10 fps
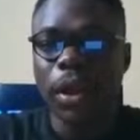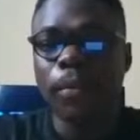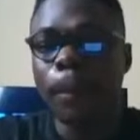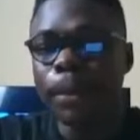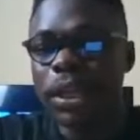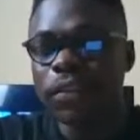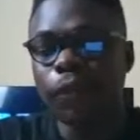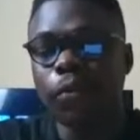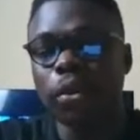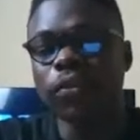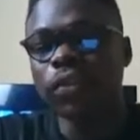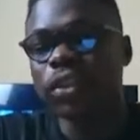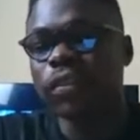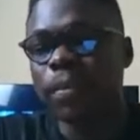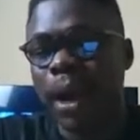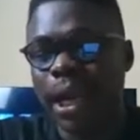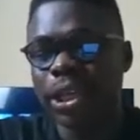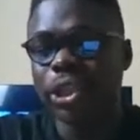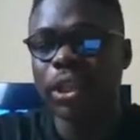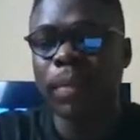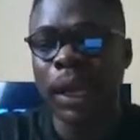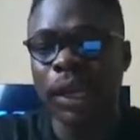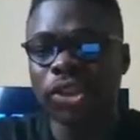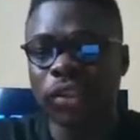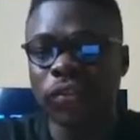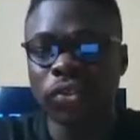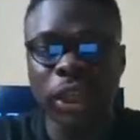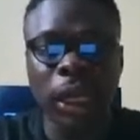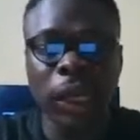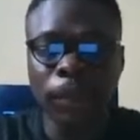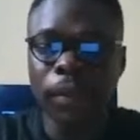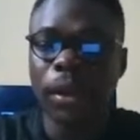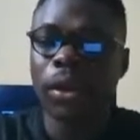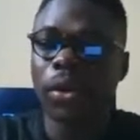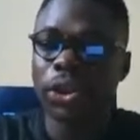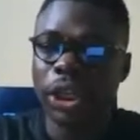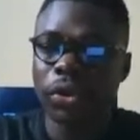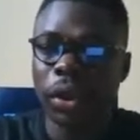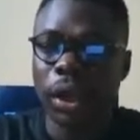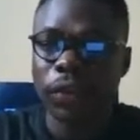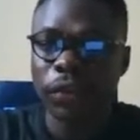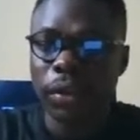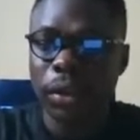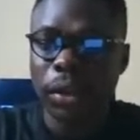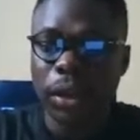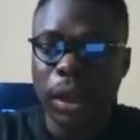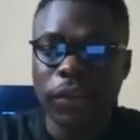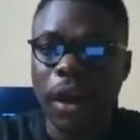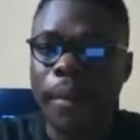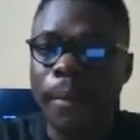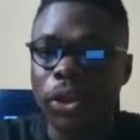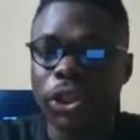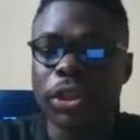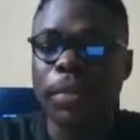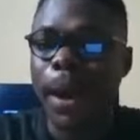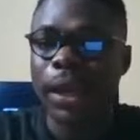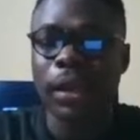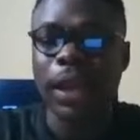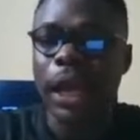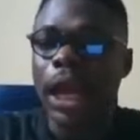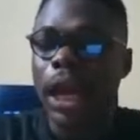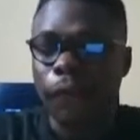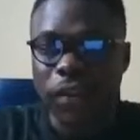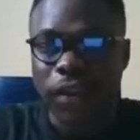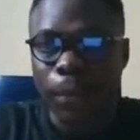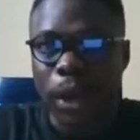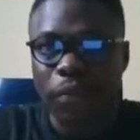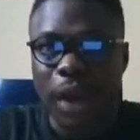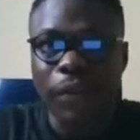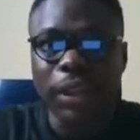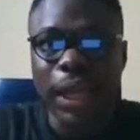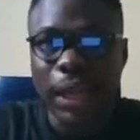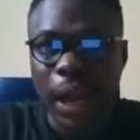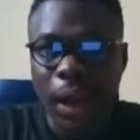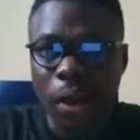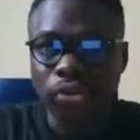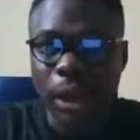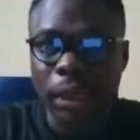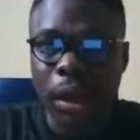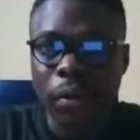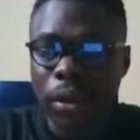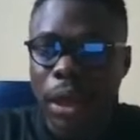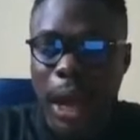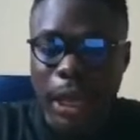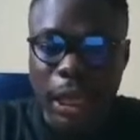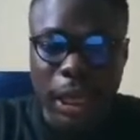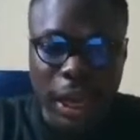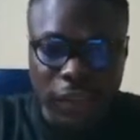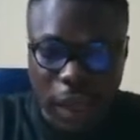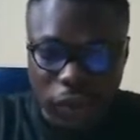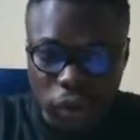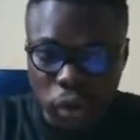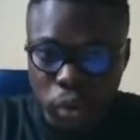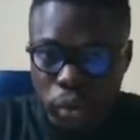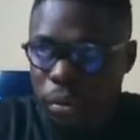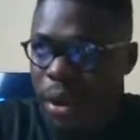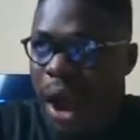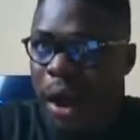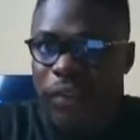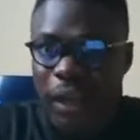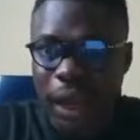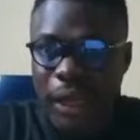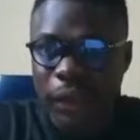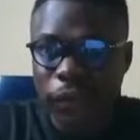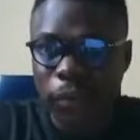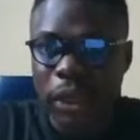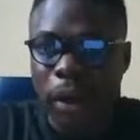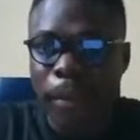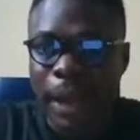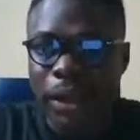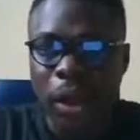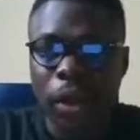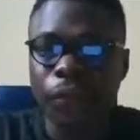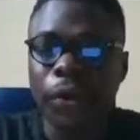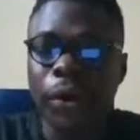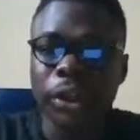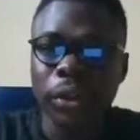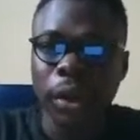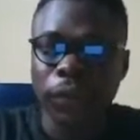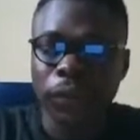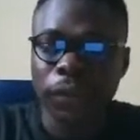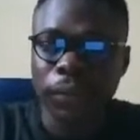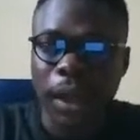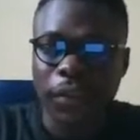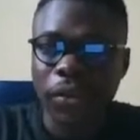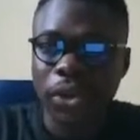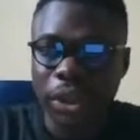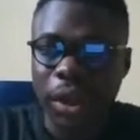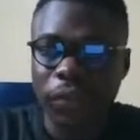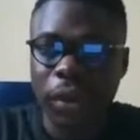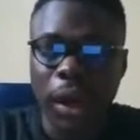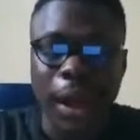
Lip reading: But please, if you want to stick to the market rate is usually $100. That is how much the market. Like for example, now if you have a 10K account right now, in less than 2 hours, I can get somebody that will buy the account for $100. That's 100,000.